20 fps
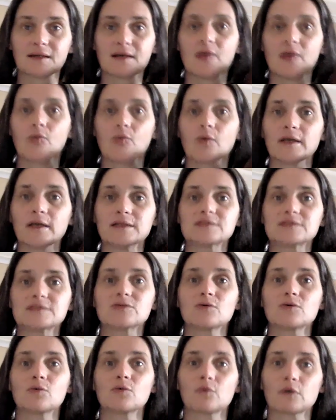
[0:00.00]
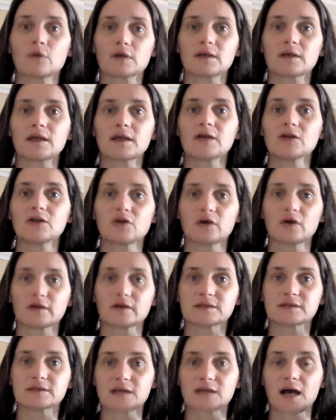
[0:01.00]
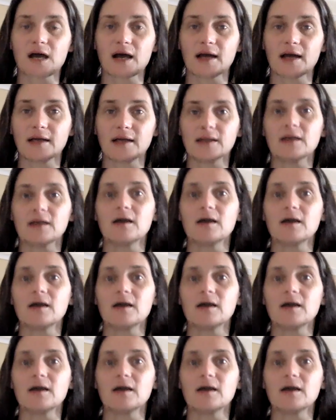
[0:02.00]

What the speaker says: when it's working alongside